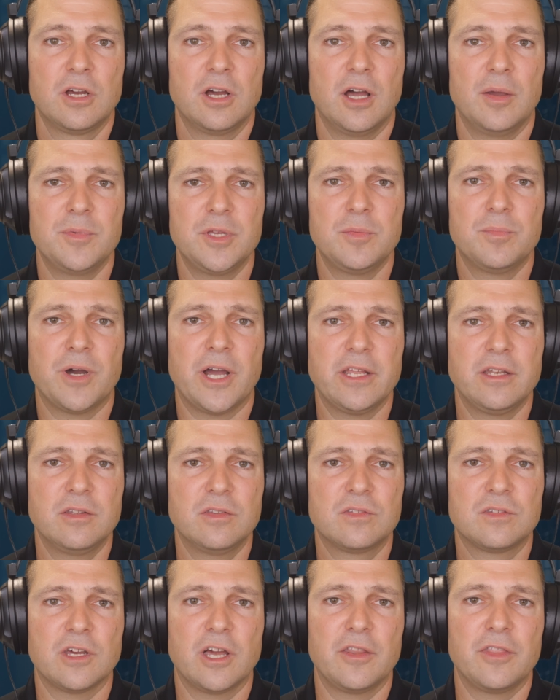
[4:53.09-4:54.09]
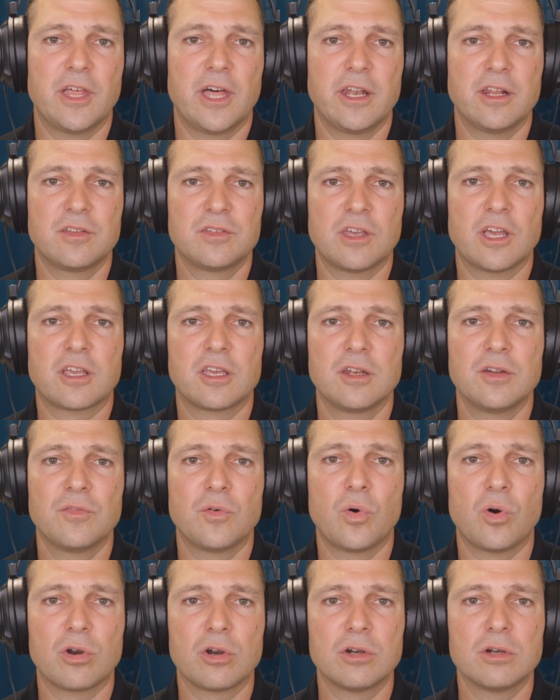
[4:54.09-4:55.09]
I mean, Biden signed that executive
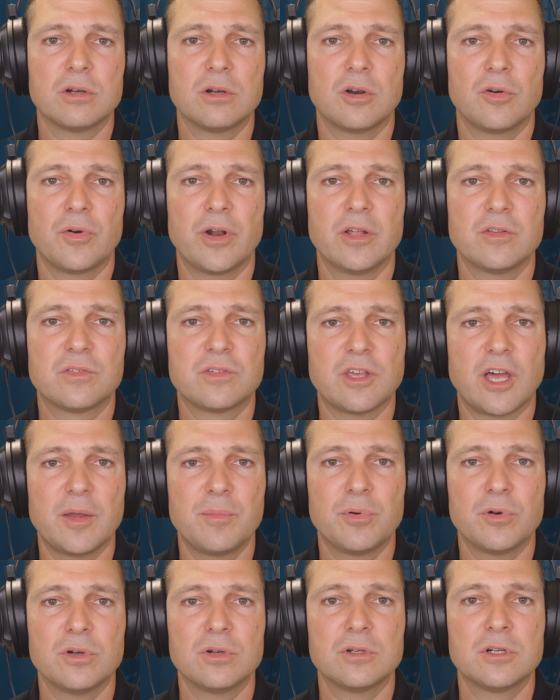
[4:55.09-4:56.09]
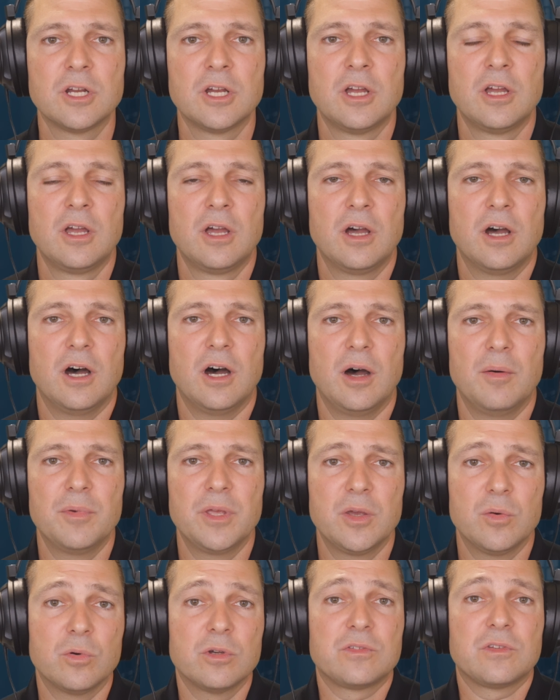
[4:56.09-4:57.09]
order around cyber
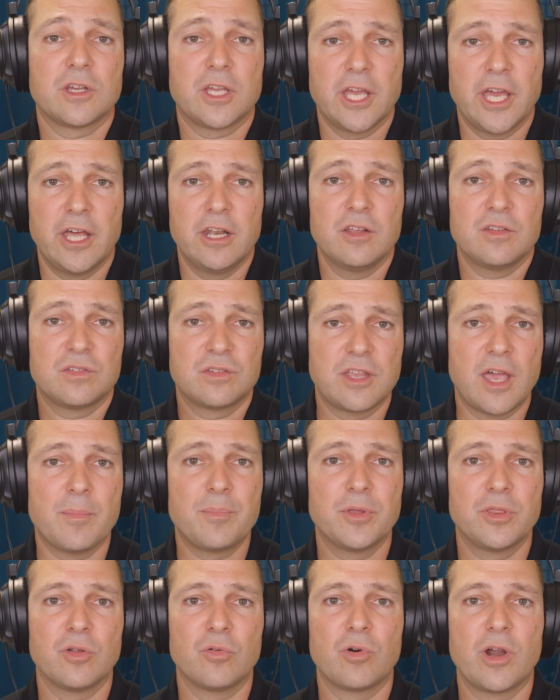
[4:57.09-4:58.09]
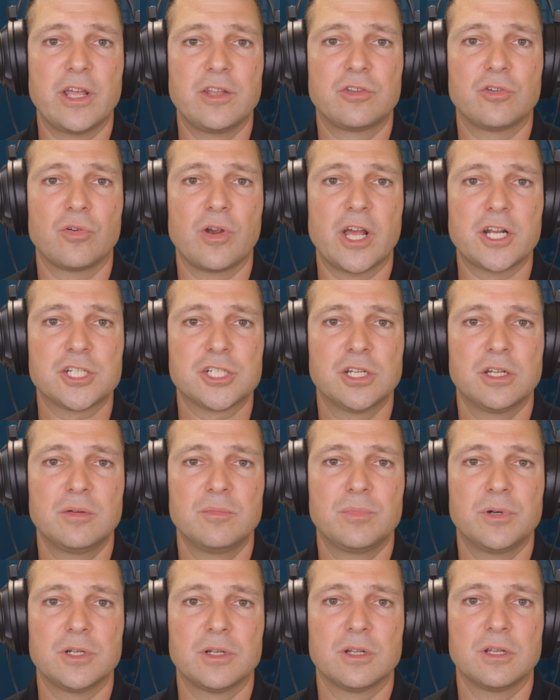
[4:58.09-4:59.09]
It was, again, a step in the right direction,
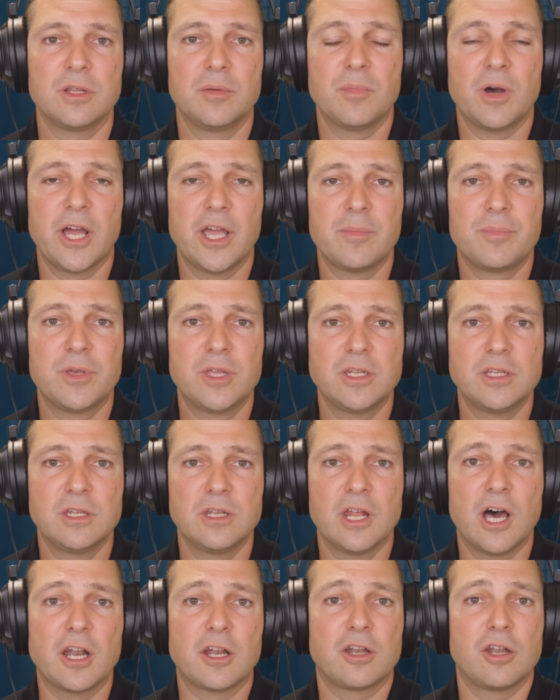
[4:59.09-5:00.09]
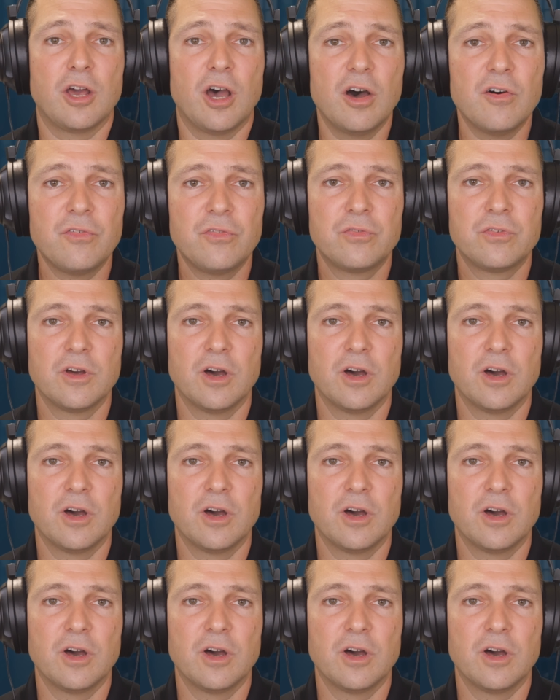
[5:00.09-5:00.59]
but in my opinion, not enough.